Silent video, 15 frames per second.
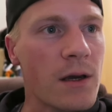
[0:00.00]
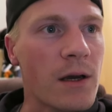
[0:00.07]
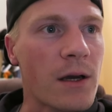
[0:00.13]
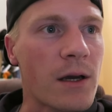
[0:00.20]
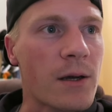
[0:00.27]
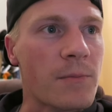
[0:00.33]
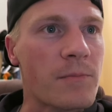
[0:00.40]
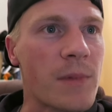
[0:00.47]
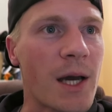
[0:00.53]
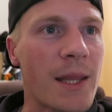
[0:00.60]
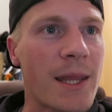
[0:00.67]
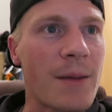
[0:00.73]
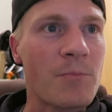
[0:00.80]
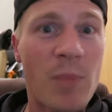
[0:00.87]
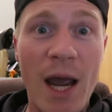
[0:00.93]
Um,
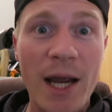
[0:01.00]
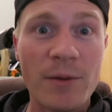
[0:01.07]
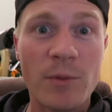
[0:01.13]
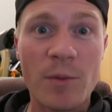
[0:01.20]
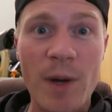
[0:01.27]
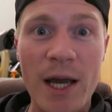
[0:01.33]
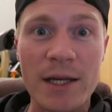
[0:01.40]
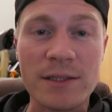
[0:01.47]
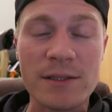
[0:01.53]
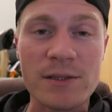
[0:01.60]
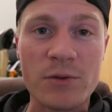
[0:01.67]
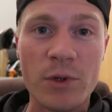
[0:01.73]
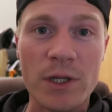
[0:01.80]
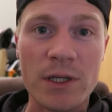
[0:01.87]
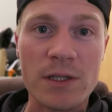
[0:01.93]
and then pack my bags
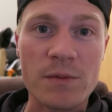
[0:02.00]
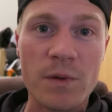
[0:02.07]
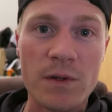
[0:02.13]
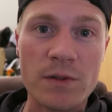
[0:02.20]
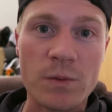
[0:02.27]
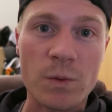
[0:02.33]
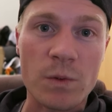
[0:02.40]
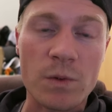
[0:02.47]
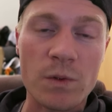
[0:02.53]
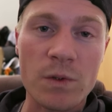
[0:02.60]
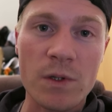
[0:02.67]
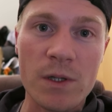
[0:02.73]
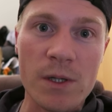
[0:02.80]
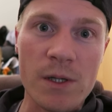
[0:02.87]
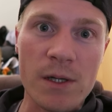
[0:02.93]
as quickly as possible